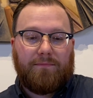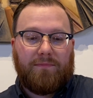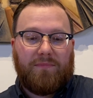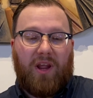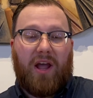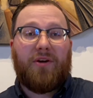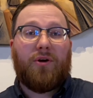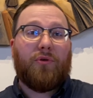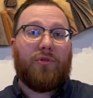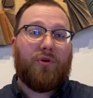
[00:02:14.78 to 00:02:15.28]

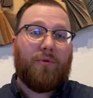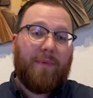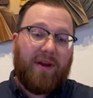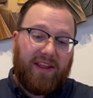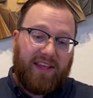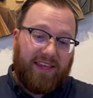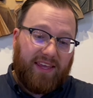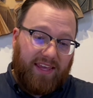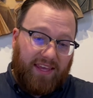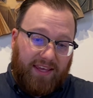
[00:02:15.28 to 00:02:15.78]
Now, I know there are
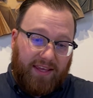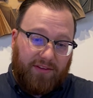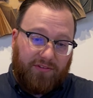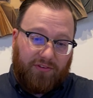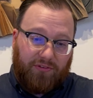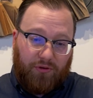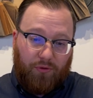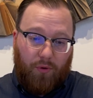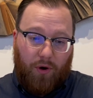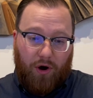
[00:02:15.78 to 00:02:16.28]
many
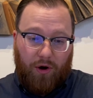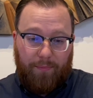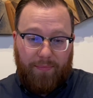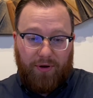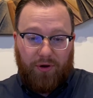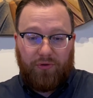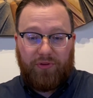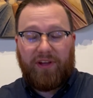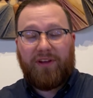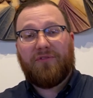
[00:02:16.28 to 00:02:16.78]
keys to our
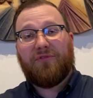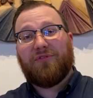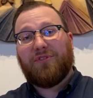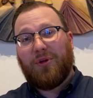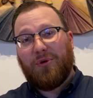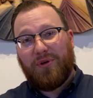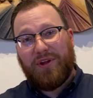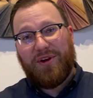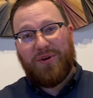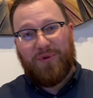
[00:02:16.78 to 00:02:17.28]
building
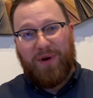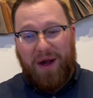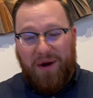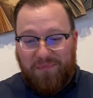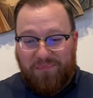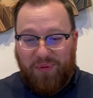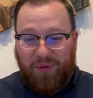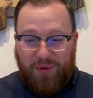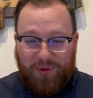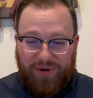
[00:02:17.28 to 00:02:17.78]
floating
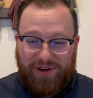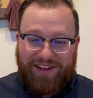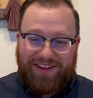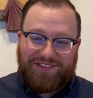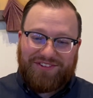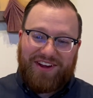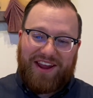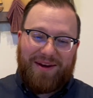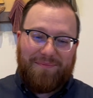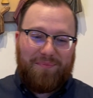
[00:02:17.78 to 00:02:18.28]
around
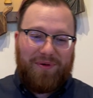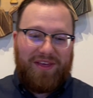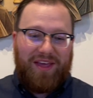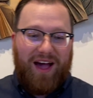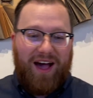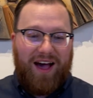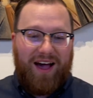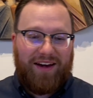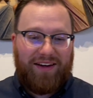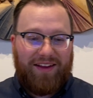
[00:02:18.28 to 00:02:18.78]
Portage and
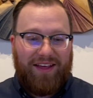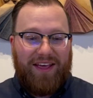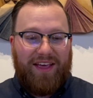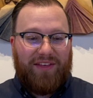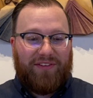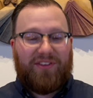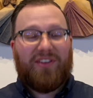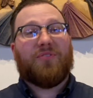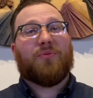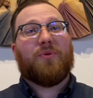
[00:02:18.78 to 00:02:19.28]
beyond.
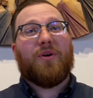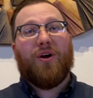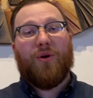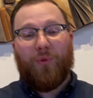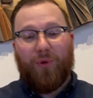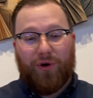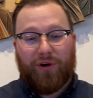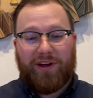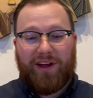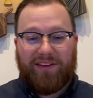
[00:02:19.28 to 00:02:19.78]
Since we are
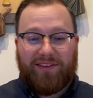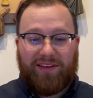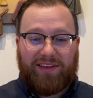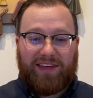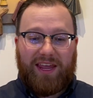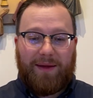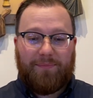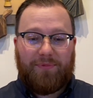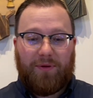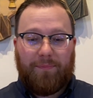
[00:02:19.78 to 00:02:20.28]
working to
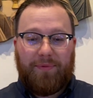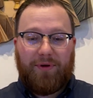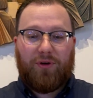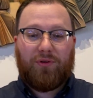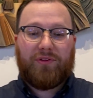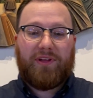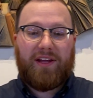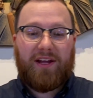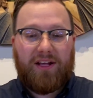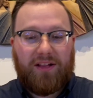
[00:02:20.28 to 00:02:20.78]
keep the
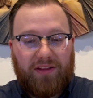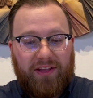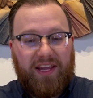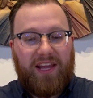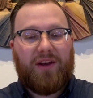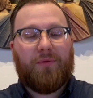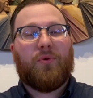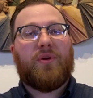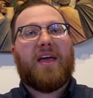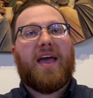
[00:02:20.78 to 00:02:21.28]
building
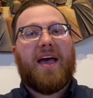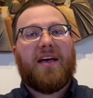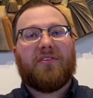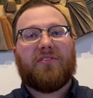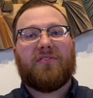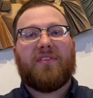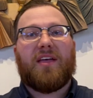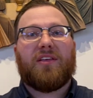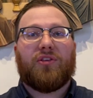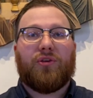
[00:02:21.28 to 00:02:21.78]
clean, we
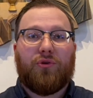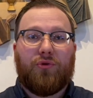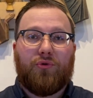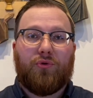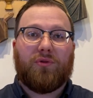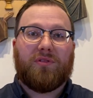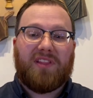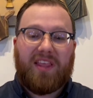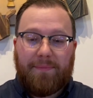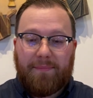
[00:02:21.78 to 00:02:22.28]
ask that
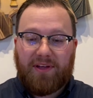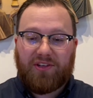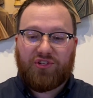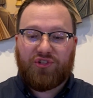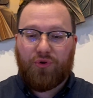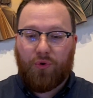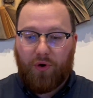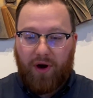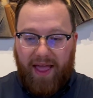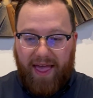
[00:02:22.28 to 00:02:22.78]
you
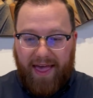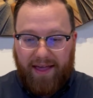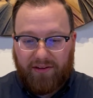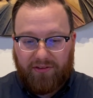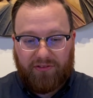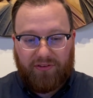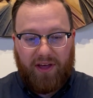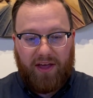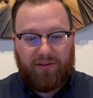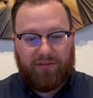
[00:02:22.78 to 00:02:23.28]
limit your
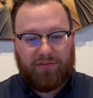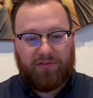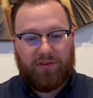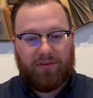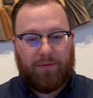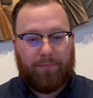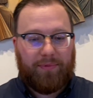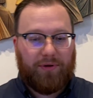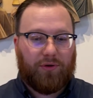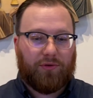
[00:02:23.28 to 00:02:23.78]
access to
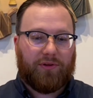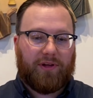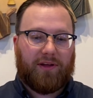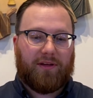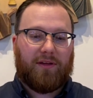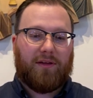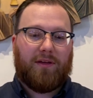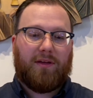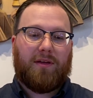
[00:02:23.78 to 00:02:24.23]
the building.